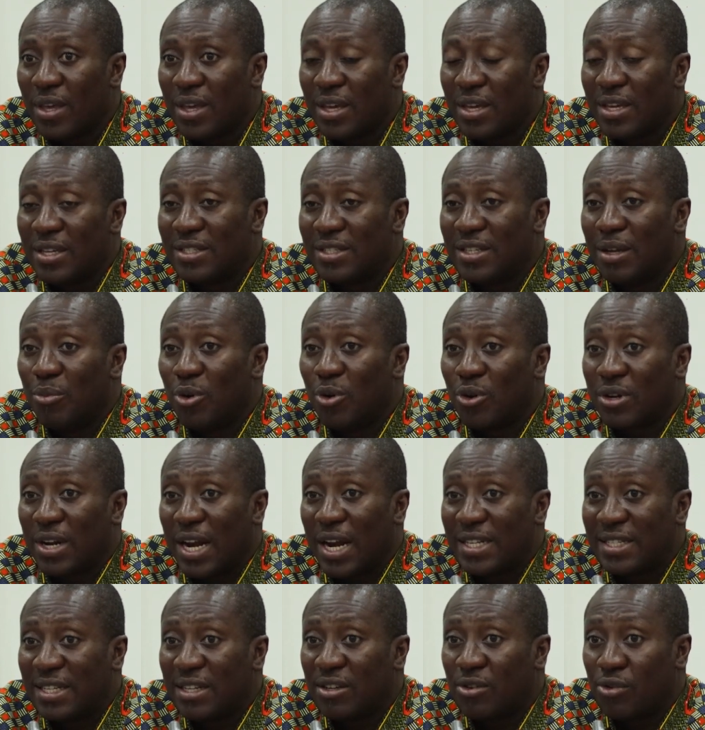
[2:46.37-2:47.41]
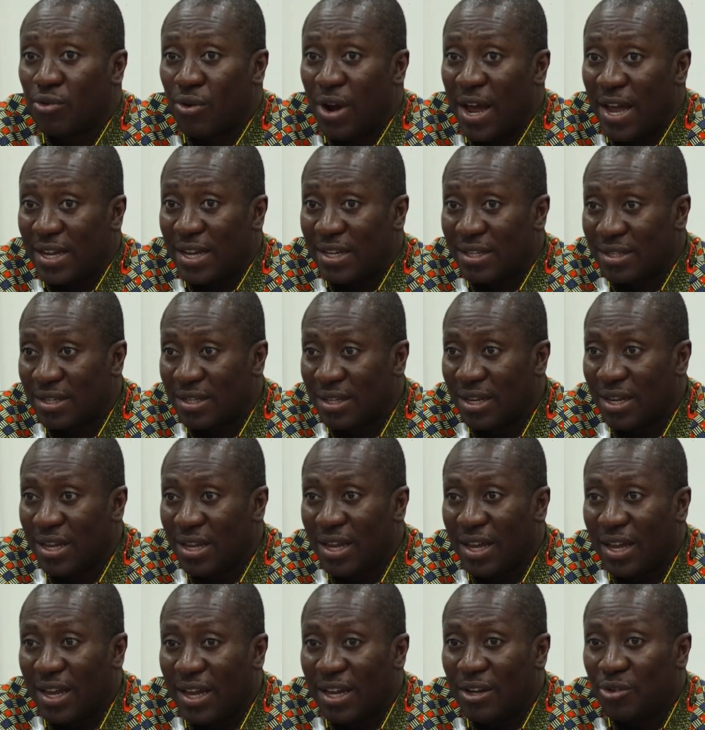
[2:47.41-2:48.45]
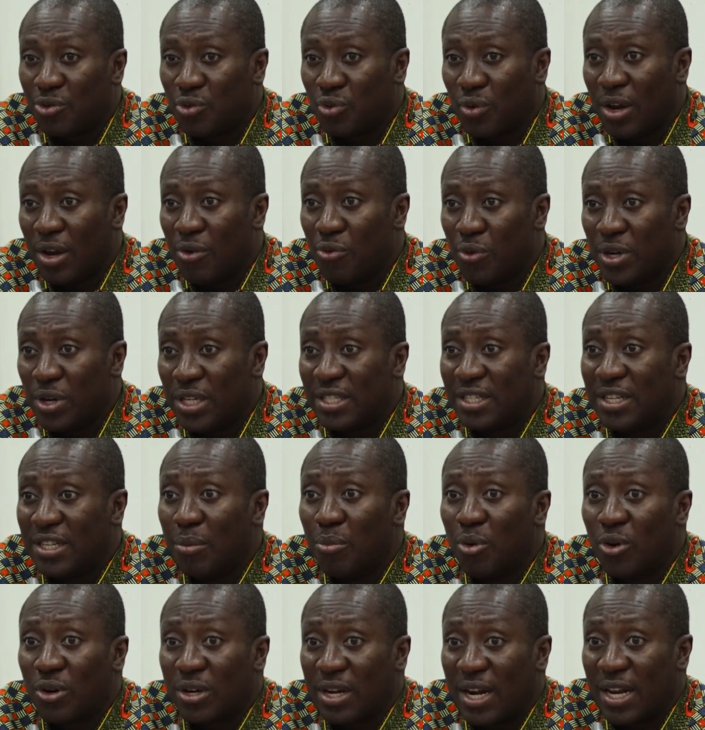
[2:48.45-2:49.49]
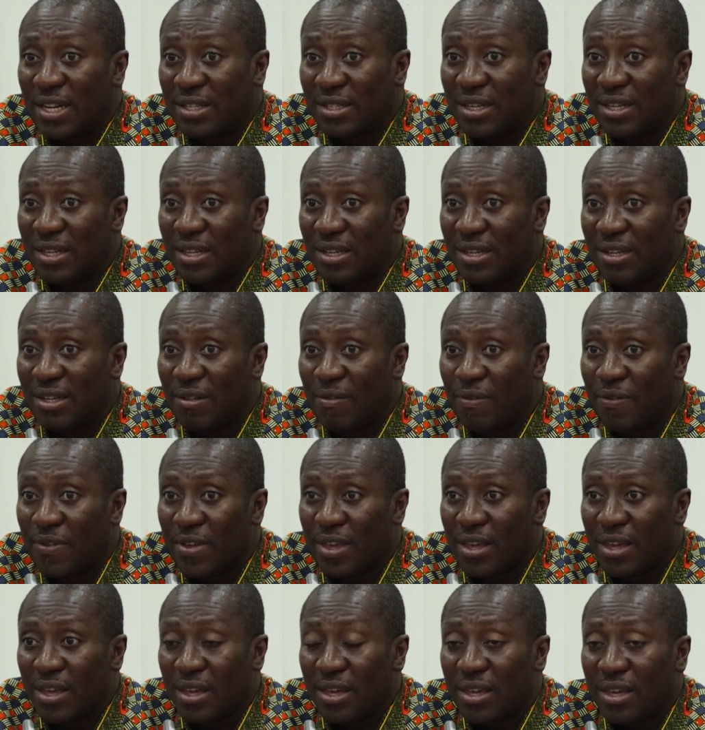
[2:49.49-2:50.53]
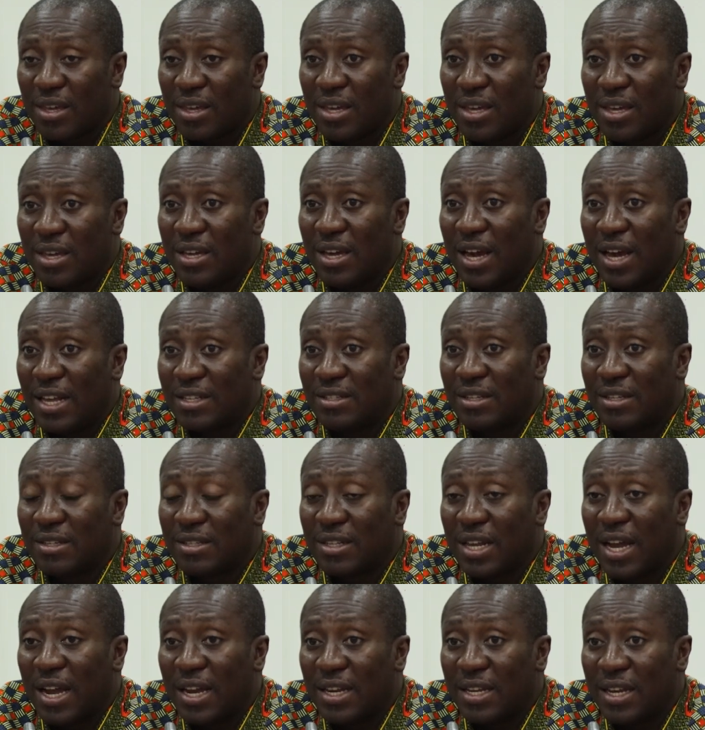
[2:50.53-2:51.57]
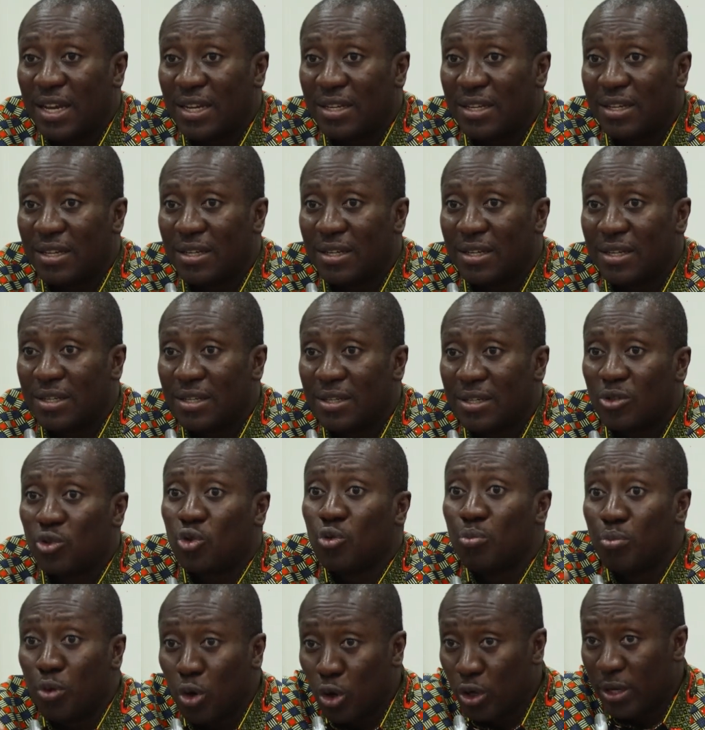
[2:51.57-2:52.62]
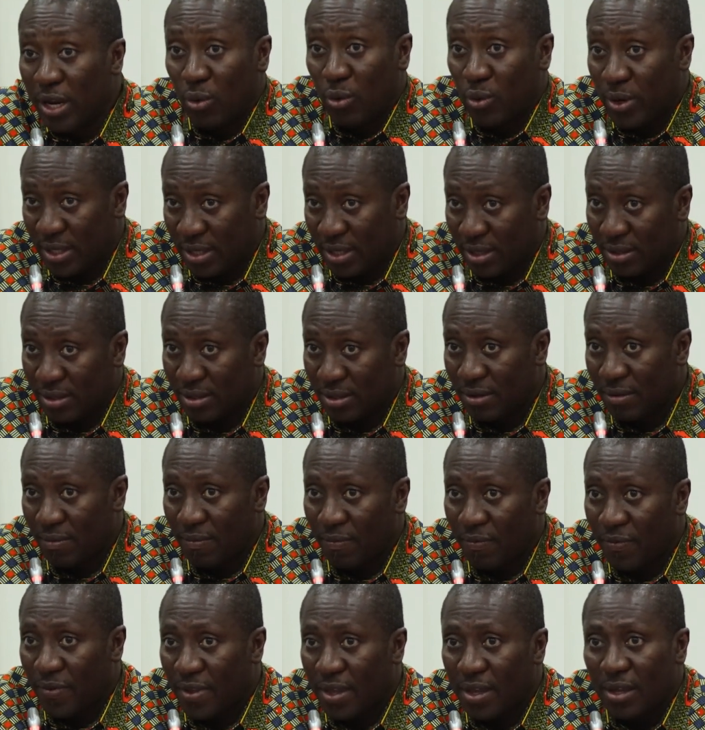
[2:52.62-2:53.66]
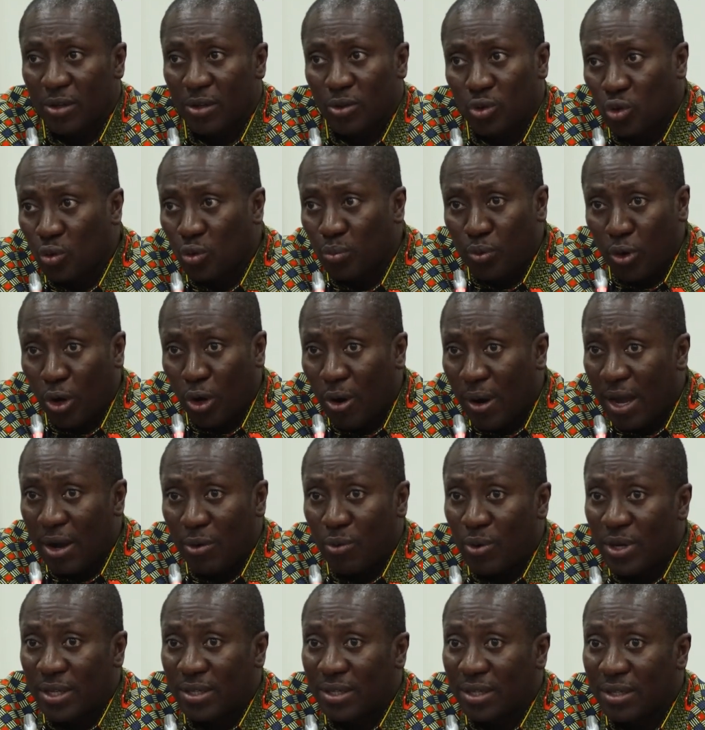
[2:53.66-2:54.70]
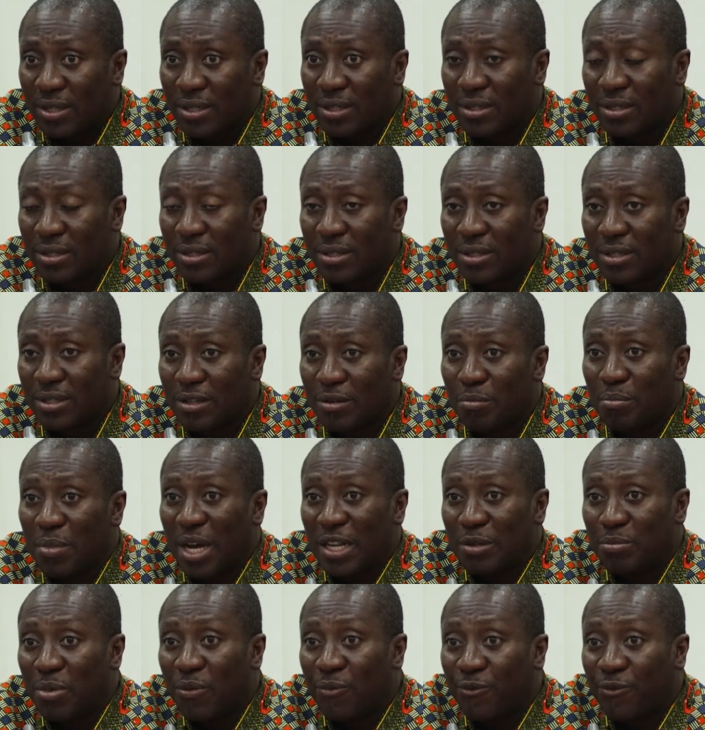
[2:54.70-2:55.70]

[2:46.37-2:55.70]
his democratic right and to enrich democracy, he has decided to blow the whistle. To blow a whistle must